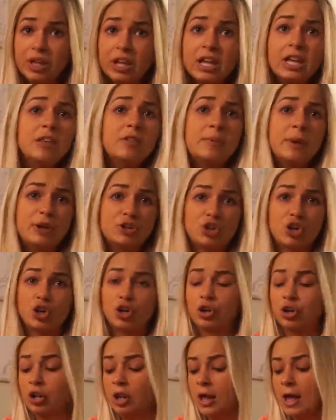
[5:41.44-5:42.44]
is my
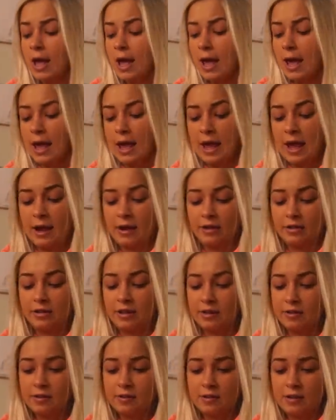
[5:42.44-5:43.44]
journal. And
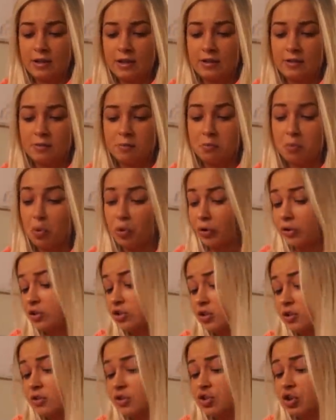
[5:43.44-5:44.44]
this is more than
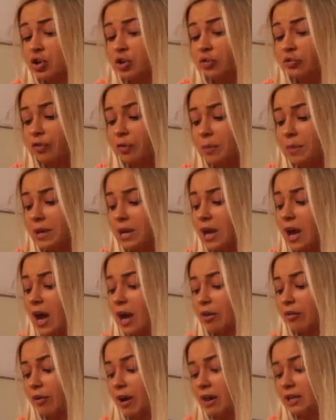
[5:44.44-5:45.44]
just a journal for me.
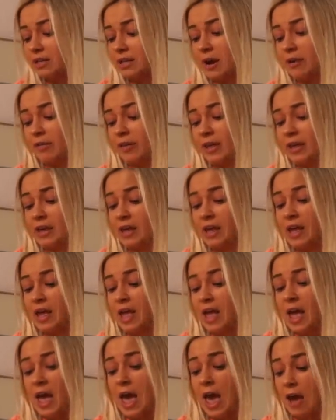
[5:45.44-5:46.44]
I write down like
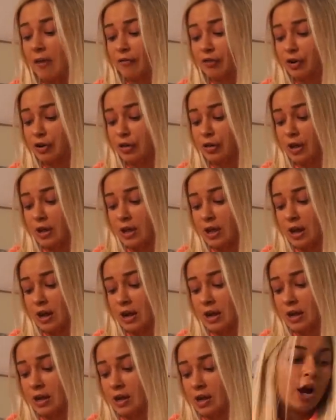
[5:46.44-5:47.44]
everything in
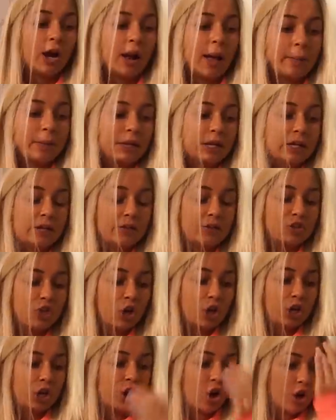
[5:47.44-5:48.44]
it. All right, I'm gonna get
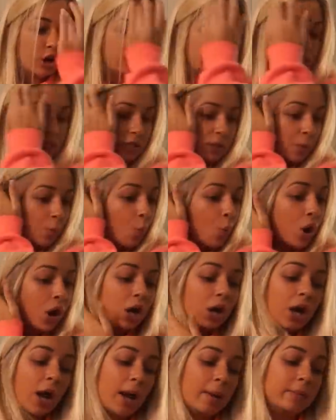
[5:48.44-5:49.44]
started on some
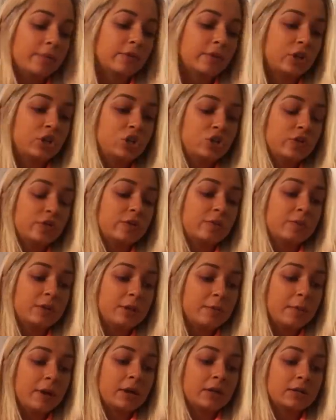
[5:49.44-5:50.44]
work. I'm just gonna do some
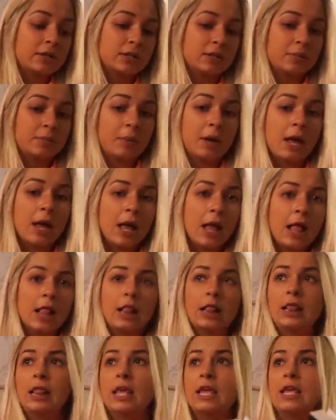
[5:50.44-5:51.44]
emails, some
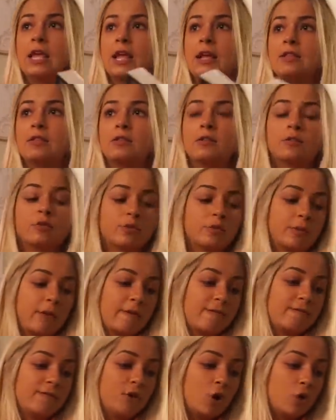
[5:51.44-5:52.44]
late cancels with my
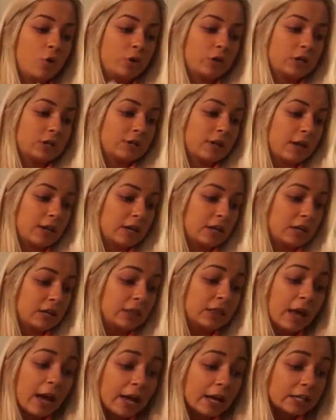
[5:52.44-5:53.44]
phone because I
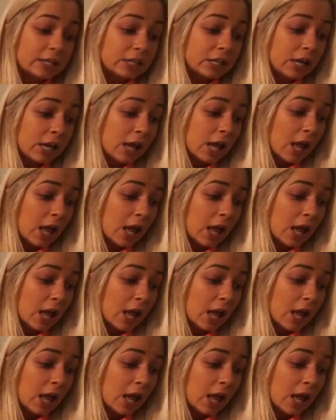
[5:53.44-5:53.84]
need that